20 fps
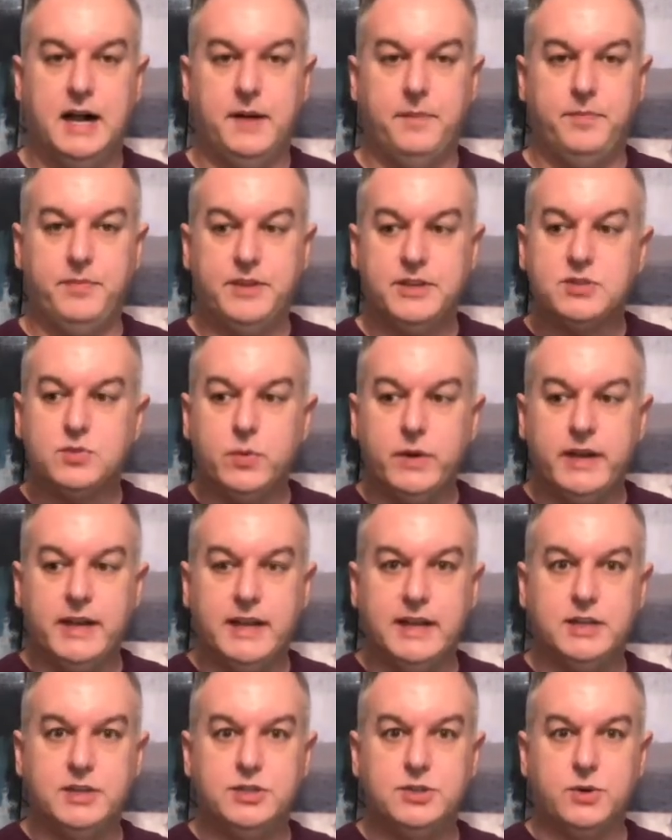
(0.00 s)
This went
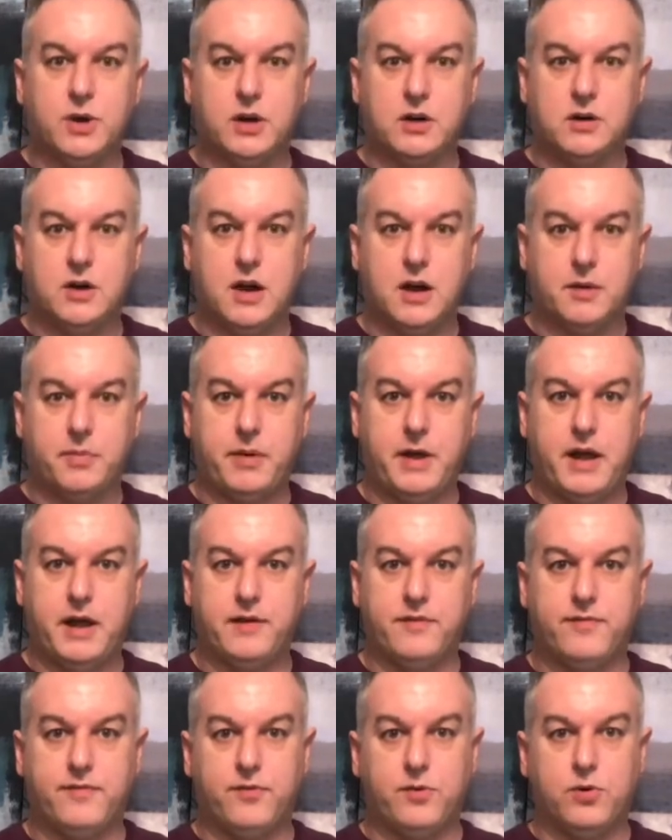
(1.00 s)
into our crock pot
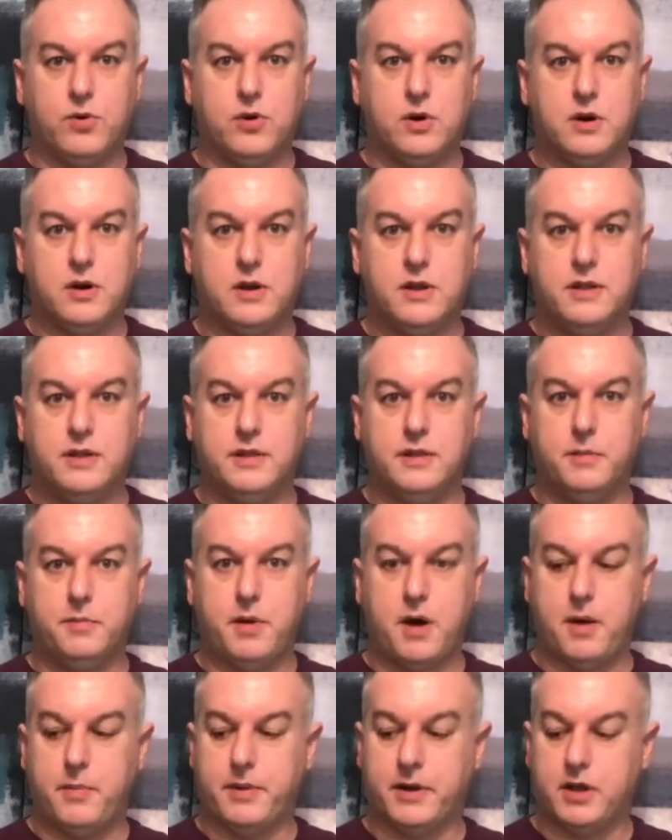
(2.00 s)
for the
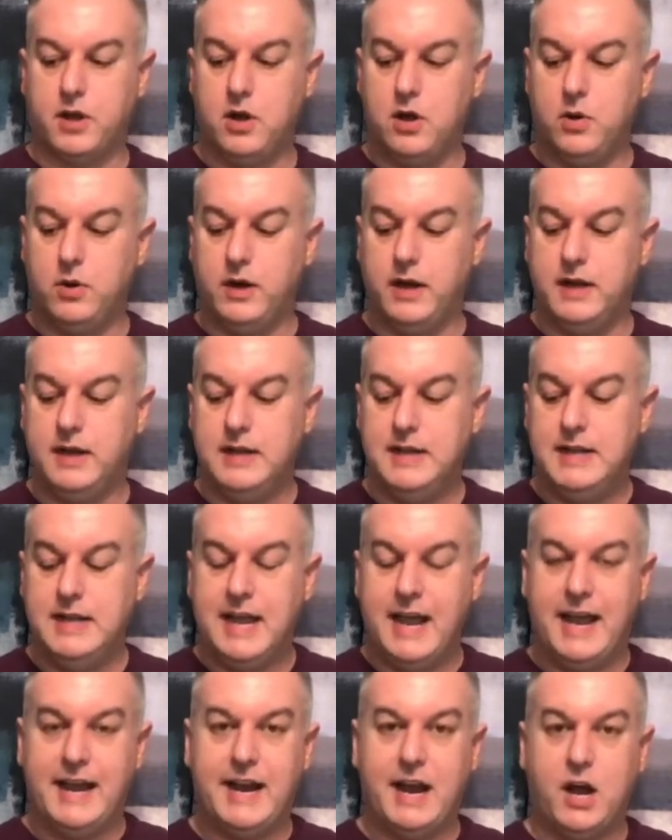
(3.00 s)
barbacoa,
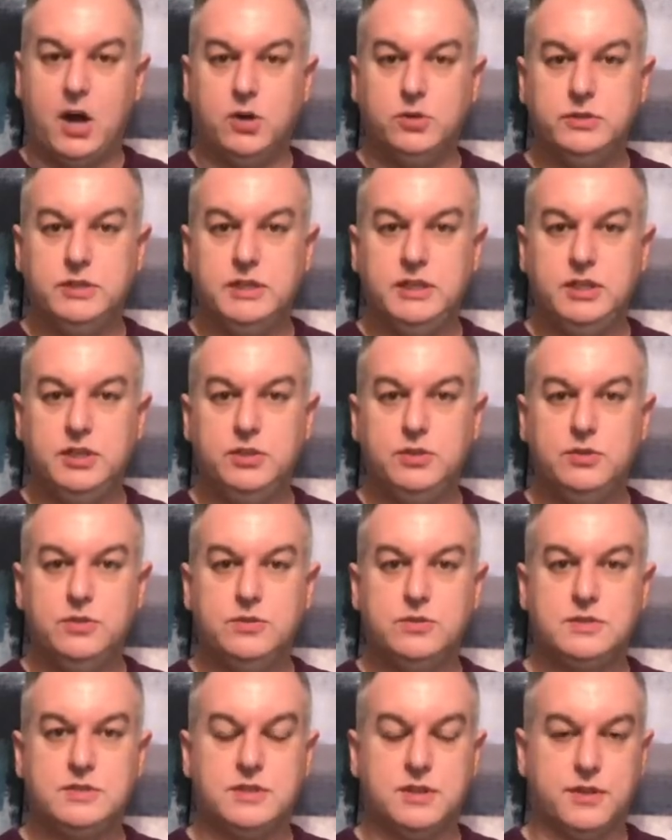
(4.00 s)
and I only
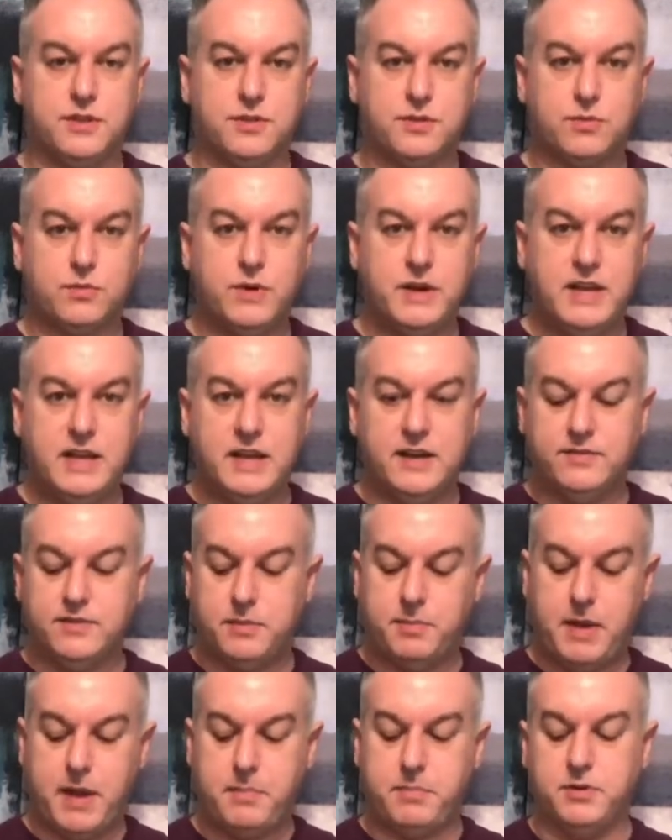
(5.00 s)
used 3 of the
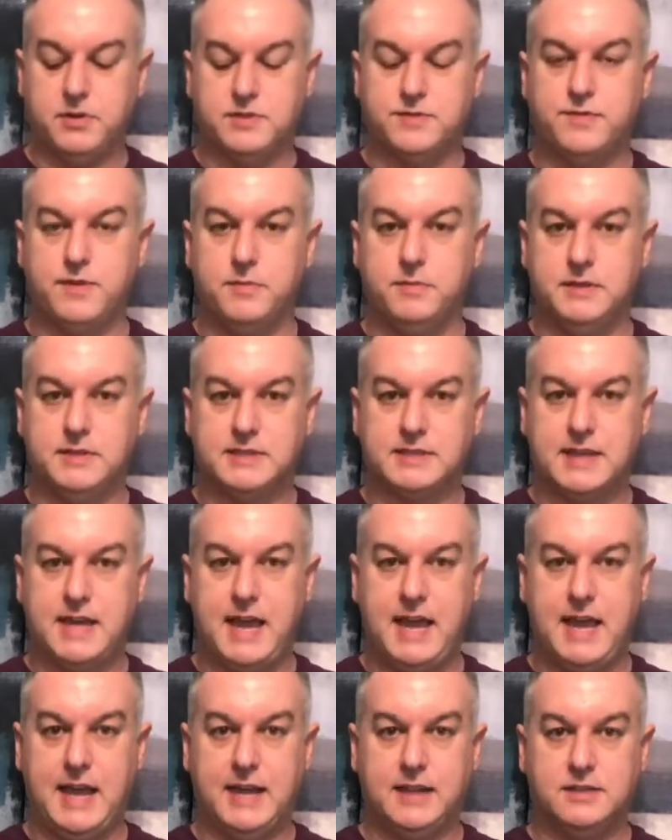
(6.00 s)
peppers from this
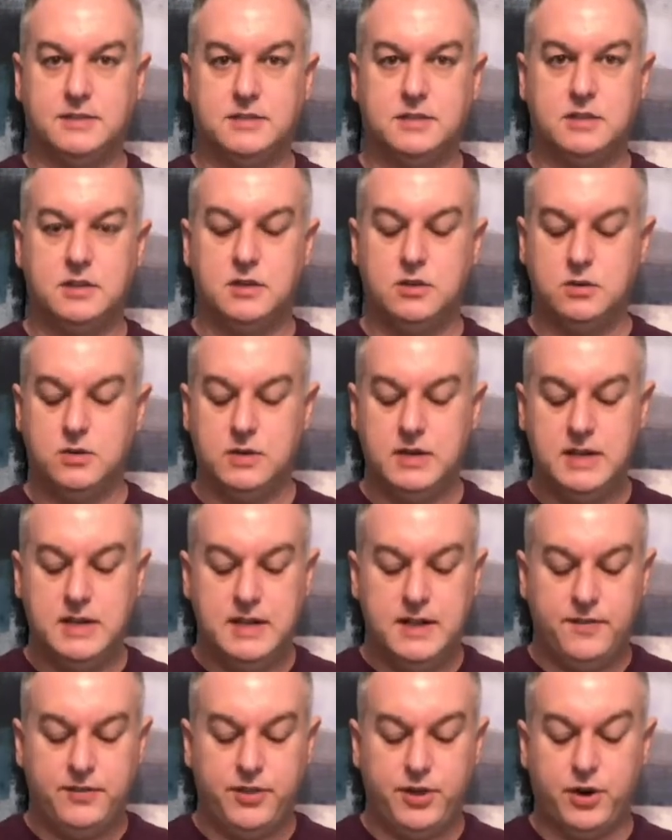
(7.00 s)
can, so
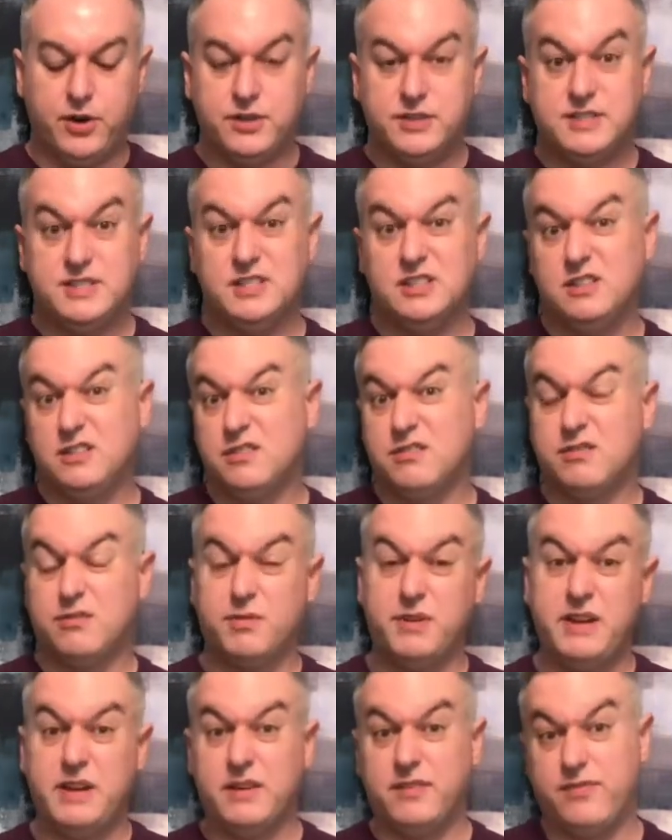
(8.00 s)
there are still
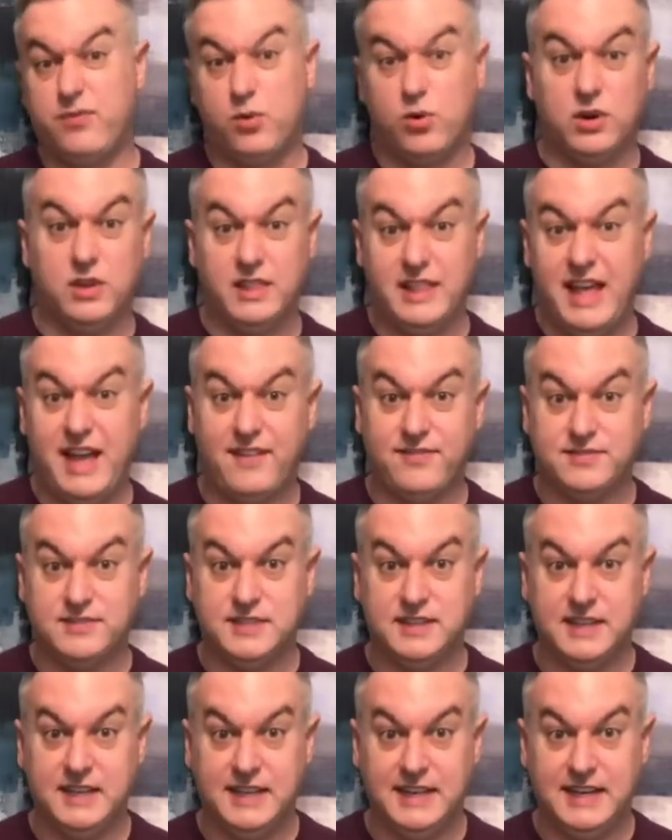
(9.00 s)
3 or 4
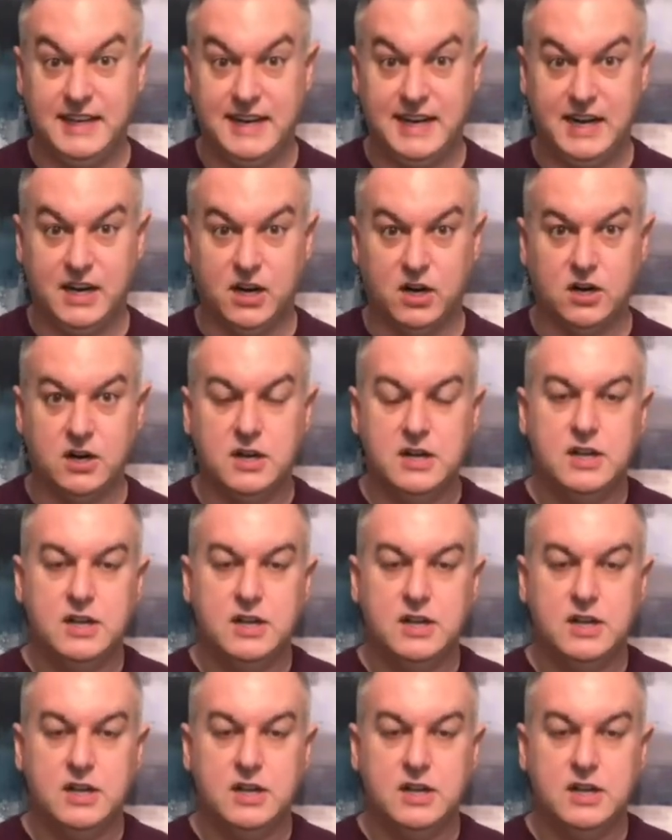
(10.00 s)
left in here.